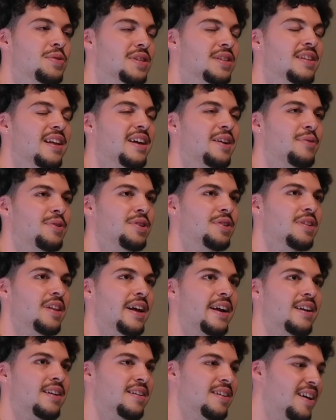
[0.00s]
was so, it like when you're
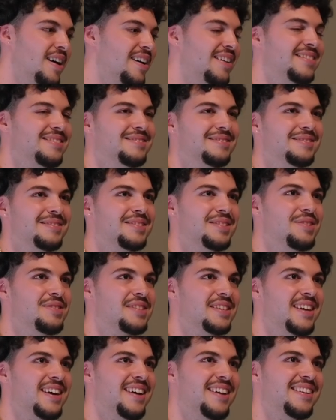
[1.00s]
like ah oh, U
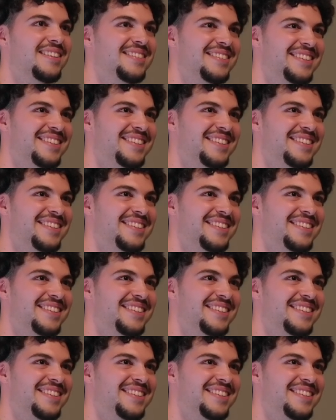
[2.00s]
C L?